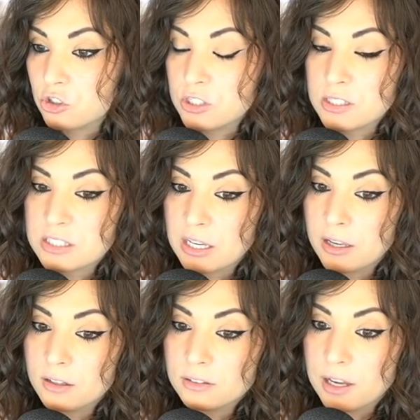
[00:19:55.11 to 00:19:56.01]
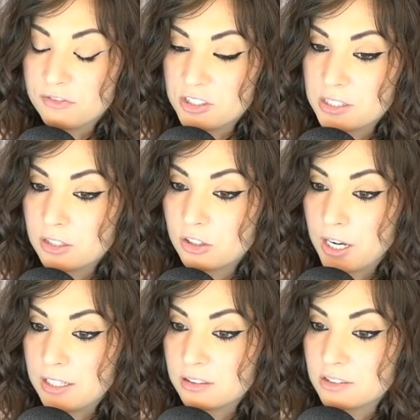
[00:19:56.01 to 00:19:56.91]
Jesus said, love the sinner,
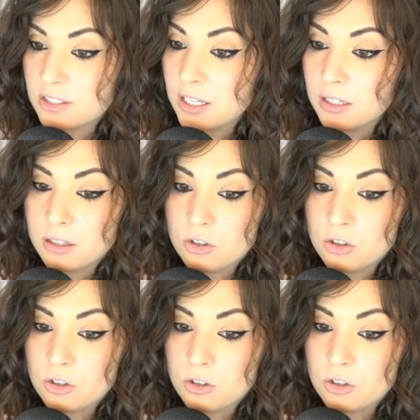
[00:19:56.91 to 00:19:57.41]
hate the sin.